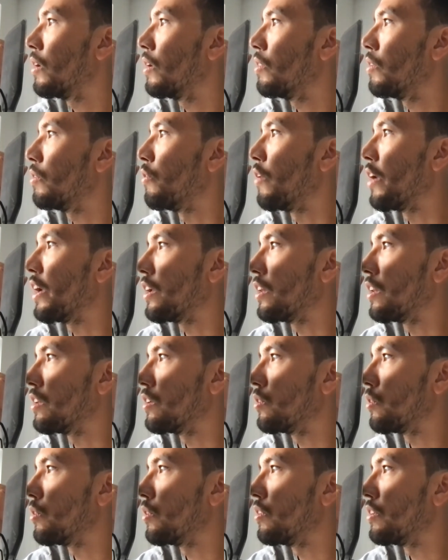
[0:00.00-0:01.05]

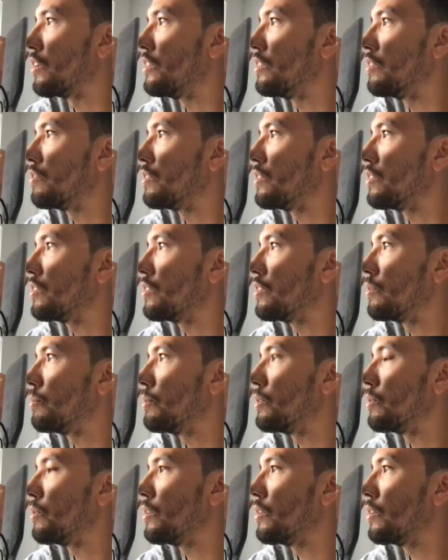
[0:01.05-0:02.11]
regulatory differences
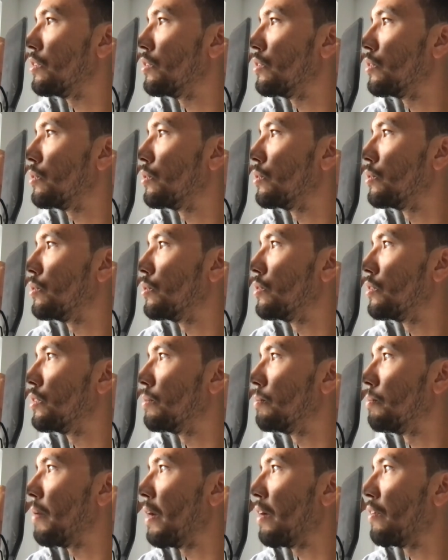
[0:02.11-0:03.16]
between the two, the
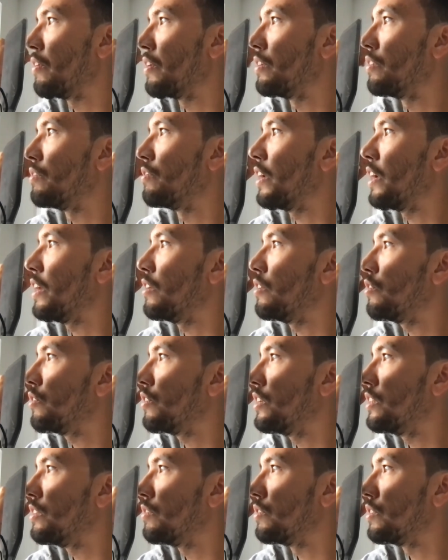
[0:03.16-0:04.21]
barrier of
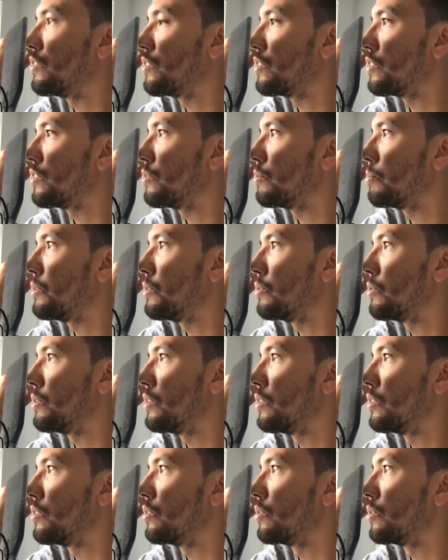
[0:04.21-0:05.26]
entry differences between
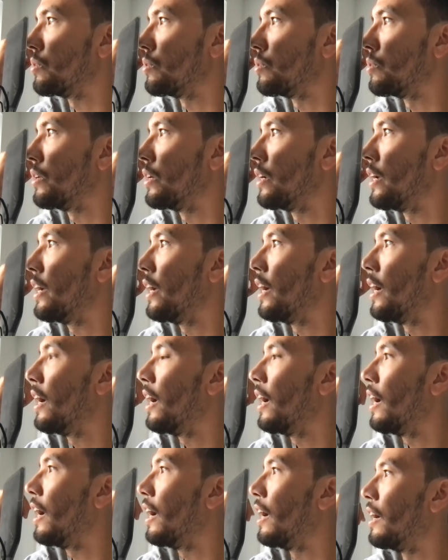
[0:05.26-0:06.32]
the two,
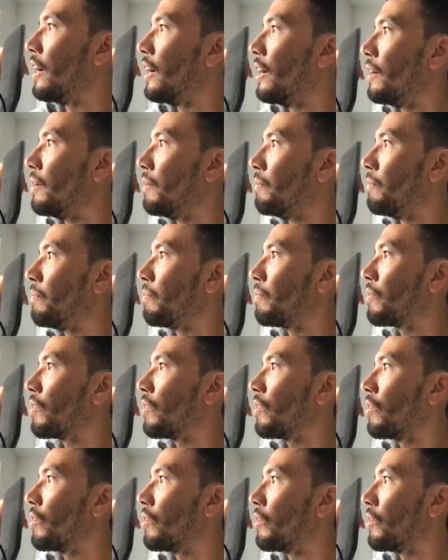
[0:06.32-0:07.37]

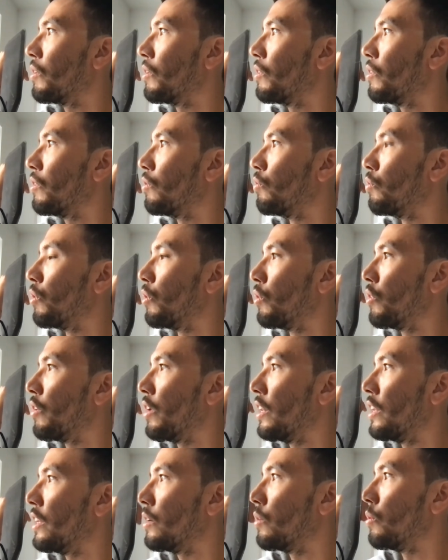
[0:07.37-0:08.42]
the role
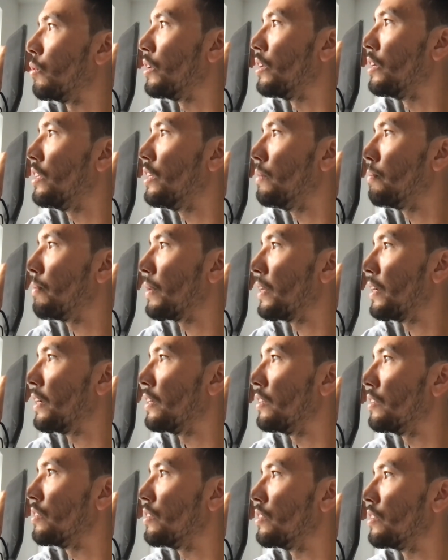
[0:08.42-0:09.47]
that liquidity
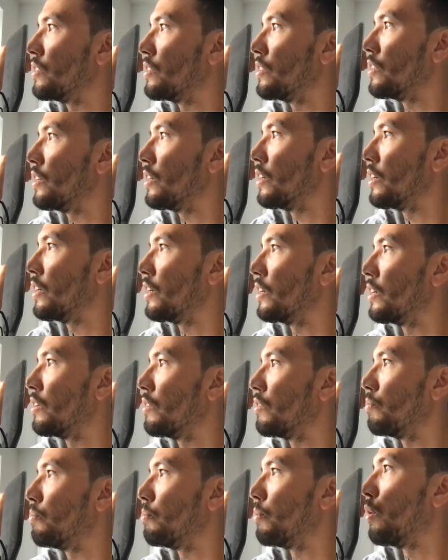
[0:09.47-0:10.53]
plays
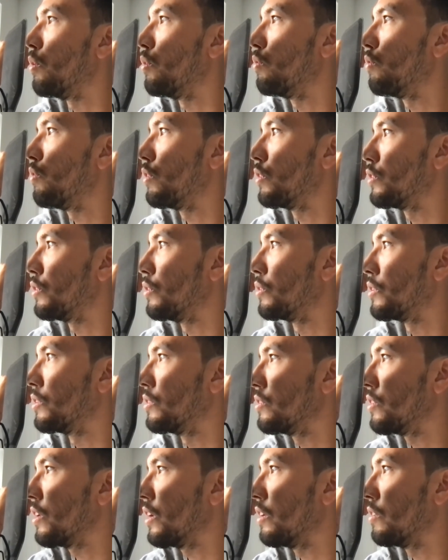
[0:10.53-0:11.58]
both for
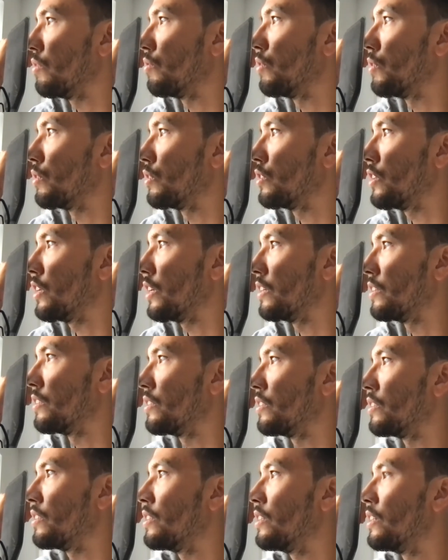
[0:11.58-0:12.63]
tokens and for
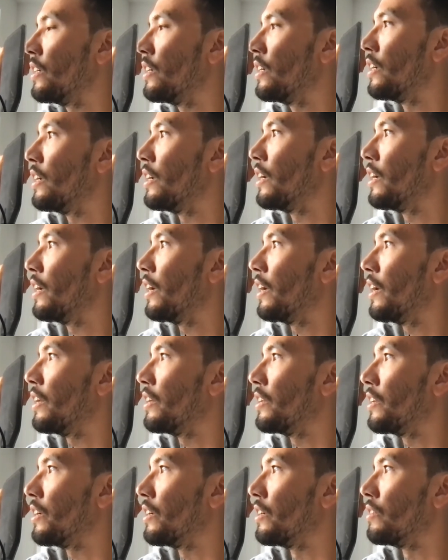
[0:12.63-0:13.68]
shares.
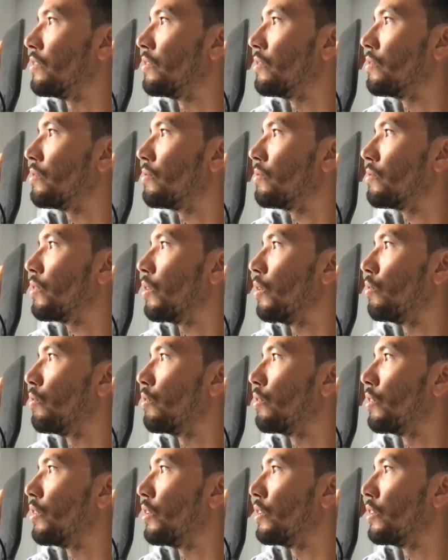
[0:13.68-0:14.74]
And yeah,
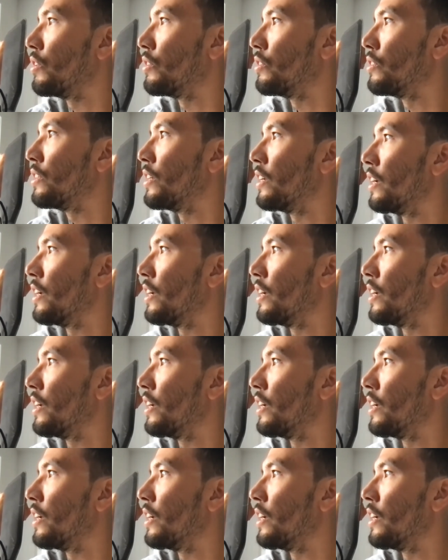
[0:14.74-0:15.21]
overall,